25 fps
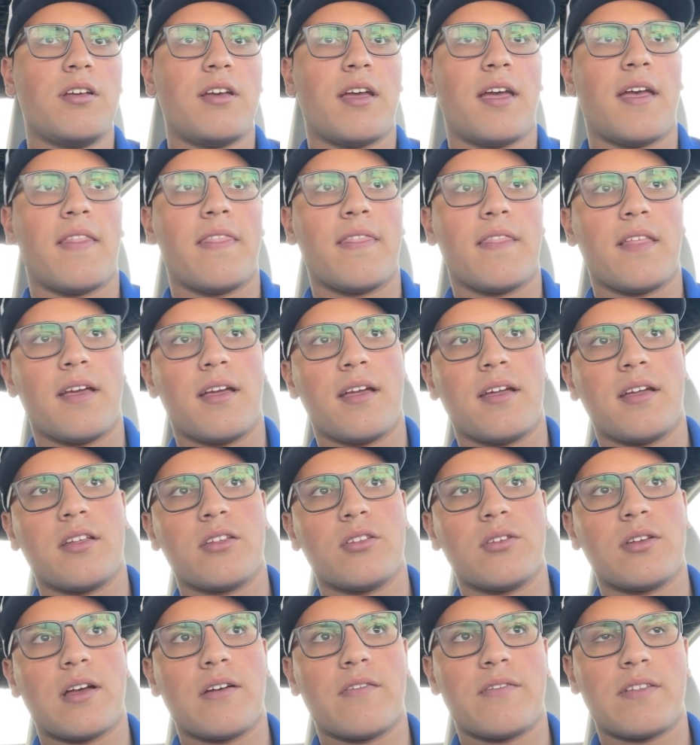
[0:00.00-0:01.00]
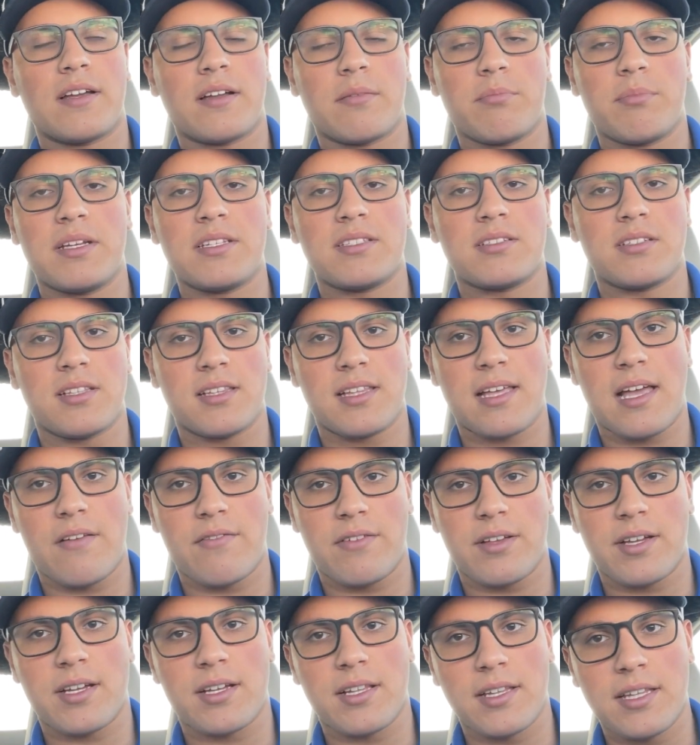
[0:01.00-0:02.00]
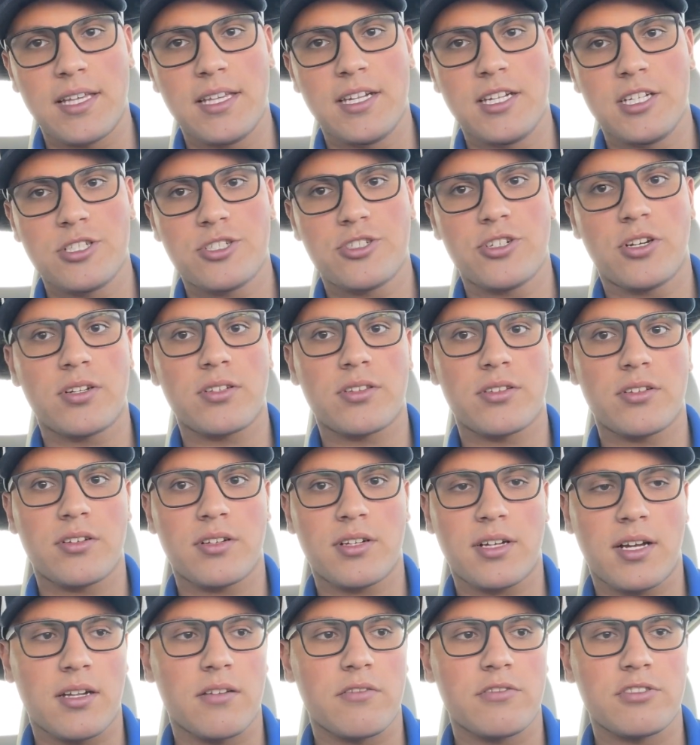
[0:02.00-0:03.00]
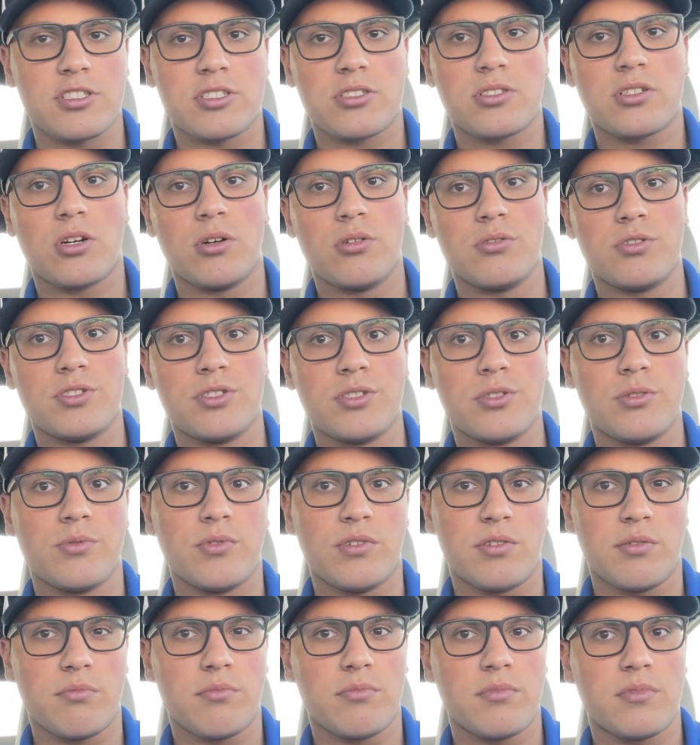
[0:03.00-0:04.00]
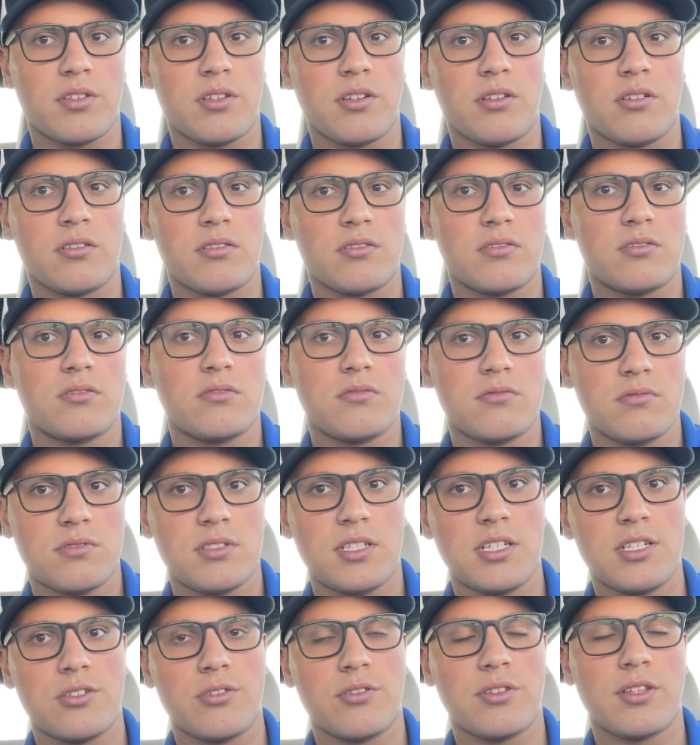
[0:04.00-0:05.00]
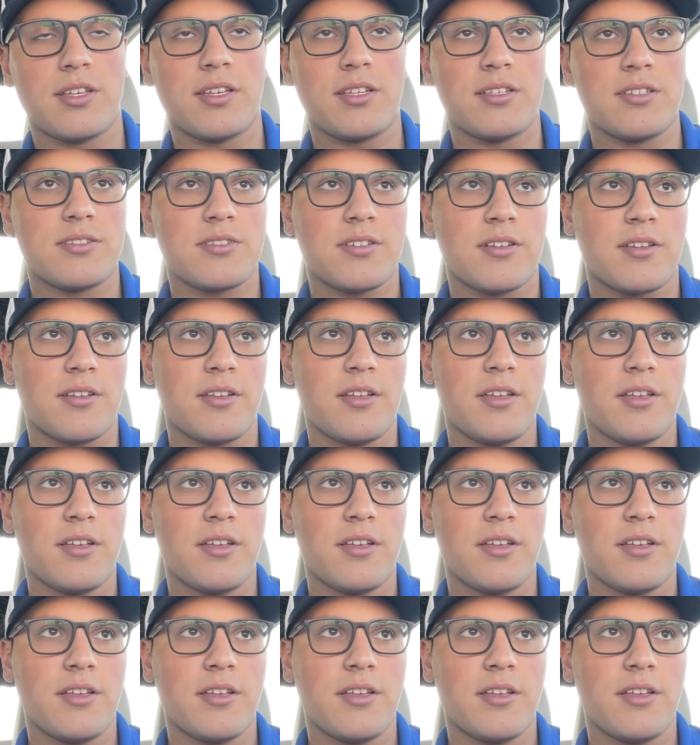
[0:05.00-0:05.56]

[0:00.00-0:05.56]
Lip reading: And then you have basically have a lead instructor kind of just coach you and, teach you things.